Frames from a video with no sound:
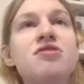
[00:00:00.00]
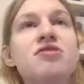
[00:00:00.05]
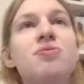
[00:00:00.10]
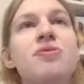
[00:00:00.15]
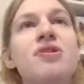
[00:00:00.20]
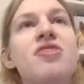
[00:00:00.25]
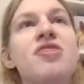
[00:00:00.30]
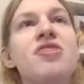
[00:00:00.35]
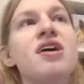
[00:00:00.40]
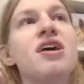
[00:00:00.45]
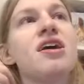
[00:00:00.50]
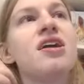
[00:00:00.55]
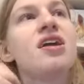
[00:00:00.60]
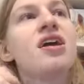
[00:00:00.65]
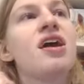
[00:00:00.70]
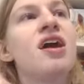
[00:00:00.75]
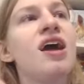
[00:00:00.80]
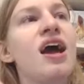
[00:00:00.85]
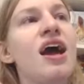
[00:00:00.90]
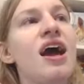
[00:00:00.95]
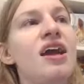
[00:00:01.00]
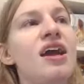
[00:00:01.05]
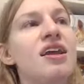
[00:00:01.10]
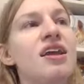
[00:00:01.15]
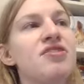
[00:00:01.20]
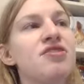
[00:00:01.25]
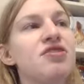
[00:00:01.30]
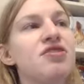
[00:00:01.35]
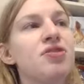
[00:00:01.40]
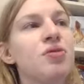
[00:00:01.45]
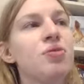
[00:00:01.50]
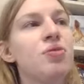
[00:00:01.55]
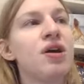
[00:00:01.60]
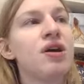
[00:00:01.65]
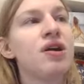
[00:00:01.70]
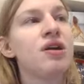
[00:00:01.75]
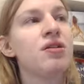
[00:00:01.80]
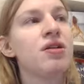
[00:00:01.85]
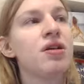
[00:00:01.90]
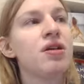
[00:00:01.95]
with it. And it's the
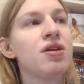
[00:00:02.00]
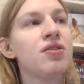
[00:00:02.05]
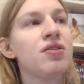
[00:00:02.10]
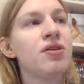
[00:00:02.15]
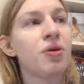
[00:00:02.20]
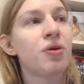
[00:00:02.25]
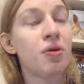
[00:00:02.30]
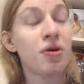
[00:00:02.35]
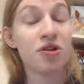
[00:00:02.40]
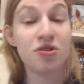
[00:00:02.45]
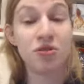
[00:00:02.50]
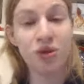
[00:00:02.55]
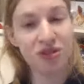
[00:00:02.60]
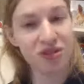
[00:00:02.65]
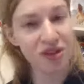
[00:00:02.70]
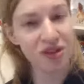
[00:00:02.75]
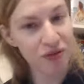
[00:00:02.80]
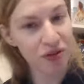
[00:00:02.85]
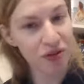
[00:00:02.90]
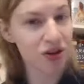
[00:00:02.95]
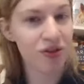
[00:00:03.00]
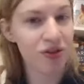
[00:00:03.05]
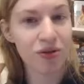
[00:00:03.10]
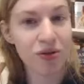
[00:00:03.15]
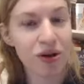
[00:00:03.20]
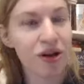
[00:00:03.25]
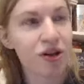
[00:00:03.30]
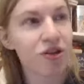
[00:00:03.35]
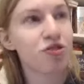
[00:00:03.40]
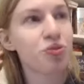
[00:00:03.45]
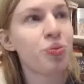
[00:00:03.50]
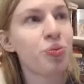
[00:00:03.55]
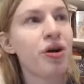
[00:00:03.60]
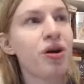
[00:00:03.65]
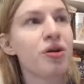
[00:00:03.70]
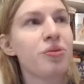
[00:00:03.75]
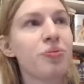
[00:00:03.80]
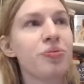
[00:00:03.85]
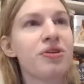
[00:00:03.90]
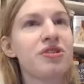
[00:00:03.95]
one that requires most effort on the writer's
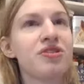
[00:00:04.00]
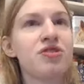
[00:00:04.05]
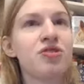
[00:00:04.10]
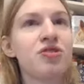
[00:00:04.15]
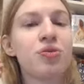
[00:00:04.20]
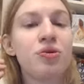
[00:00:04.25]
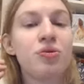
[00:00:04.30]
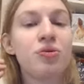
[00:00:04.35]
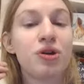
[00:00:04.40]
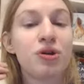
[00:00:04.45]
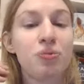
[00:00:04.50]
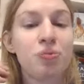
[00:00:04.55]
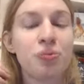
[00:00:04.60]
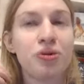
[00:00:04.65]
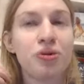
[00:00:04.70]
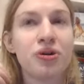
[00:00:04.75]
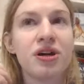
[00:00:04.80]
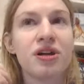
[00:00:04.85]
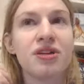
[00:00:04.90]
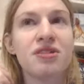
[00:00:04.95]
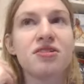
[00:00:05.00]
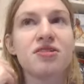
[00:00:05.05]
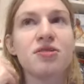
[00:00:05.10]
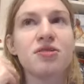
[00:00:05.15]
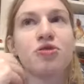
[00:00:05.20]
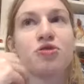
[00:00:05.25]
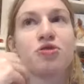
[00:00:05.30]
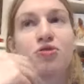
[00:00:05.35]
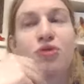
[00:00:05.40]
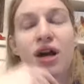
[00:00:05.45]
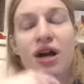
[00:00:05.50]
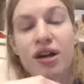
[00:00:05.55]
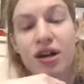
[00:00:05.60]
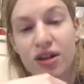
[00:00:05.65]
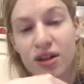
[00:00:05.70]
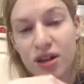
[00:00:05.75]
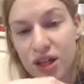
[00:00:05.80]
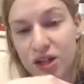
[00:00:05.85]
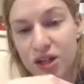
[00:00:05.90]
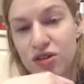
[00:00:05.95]
part, but it's the one where your book gets the most
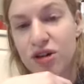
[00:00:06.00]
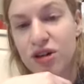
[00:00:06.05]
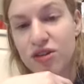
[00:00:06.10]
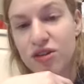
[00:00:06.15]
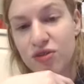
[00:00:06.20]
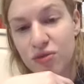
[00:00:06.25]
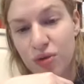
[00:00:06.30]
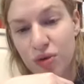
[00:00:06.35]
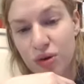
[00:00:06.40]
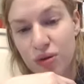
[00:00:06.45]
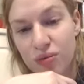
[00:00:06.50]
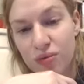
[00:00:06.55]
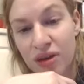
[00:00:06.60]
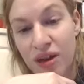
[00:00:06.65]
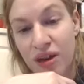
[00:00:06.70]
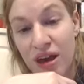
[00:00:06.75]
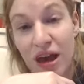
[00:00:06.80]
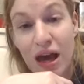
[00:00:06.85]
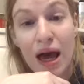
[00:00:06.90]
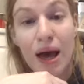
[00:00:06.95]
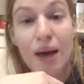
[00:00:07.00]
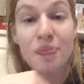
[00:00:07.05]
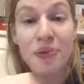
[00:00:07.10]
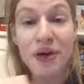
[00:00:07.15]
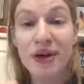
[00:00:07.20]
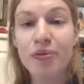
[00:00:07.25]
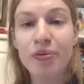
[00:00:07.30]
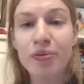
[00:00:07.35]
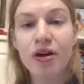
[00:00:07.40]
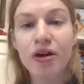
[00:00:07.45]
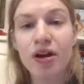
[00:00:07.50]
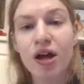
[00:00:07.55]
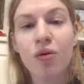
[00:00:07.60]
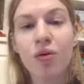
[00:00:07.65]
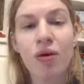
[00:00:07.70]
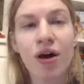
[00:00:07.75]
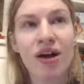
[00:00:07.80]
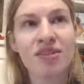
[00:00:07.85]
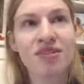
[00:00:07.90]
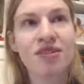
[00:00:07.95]
radically transformed. And people are like,
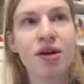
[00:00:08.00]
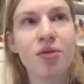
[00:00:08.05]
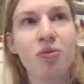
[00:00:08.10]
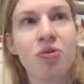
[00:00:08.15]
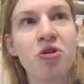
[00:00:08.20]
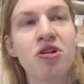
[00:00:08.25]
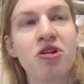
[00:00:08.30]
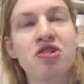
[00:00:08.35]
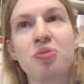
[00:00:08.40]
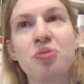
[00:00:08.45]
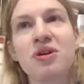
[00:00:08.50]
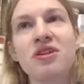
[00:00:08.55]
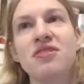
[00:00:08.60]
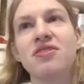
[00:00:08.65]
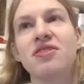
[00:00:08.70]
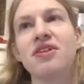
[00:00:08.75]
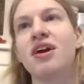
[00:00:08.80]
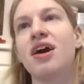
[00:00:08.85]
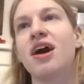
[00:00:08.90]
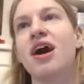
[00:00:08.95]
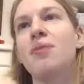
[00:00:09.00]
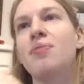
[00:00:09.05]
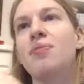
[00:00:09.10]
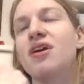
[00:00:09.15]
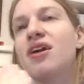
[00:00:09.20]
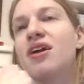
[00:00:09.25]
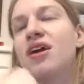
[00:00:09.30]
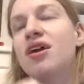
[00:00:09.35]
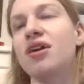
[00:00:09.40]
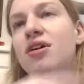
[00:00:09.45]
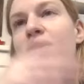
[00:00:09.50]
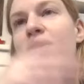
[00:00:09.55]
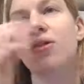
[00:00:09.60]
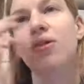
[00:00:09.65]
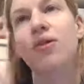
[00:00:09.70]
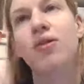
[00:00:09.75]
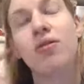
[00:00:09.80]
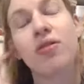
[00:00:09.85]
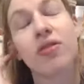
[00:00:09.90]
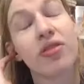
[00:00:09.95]
why is that more expensive than copying? I could go on
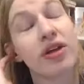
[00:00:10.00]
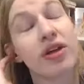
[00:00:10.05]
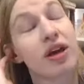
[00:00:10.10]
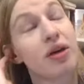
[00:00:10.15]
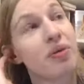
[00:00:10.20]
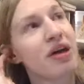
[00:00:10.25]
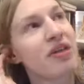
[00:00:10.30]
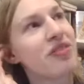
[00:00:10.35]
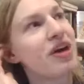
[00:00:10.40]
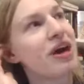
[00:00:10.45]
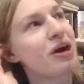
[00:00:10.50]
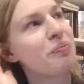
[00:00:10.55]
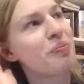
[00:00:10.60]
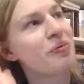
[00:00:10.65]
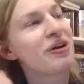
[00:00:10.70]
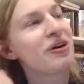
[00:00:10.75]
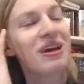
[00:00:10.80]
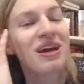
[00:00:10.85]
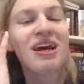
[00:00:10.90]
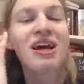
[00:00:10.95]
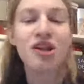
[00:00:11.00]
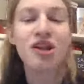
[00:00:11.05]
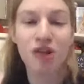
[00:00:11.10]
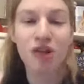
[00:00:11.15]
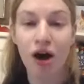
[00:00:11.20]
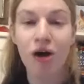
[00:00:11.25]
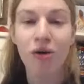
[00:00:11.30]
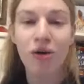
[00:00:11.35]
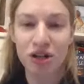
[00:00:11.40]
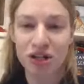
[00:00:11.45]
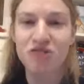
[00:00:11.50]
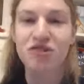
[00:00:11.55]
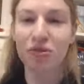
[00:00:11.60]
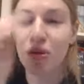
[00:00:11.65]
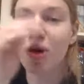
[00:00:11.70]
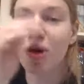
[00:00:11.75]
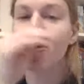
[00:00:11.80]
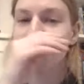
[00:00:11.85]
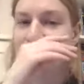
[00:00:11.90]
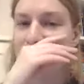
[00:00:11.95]
a whole thing about that. But no, it's the
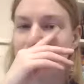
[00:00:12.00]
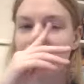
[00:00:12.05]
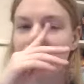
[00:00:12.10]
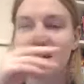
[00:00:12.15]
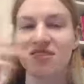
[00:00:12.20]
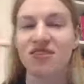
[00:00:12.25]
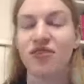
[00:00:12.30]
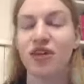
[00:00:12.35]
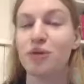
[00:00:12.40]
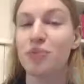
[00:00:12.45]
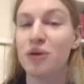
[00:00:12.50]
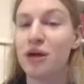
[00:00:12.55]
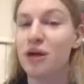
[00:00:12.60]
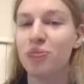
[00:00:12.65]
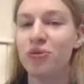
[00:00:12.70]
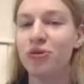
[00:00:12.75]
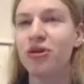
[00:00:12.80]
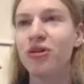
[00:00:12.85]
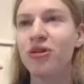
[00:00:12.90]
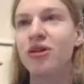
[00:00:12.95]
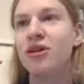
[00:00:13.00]
most expensive. Like, people,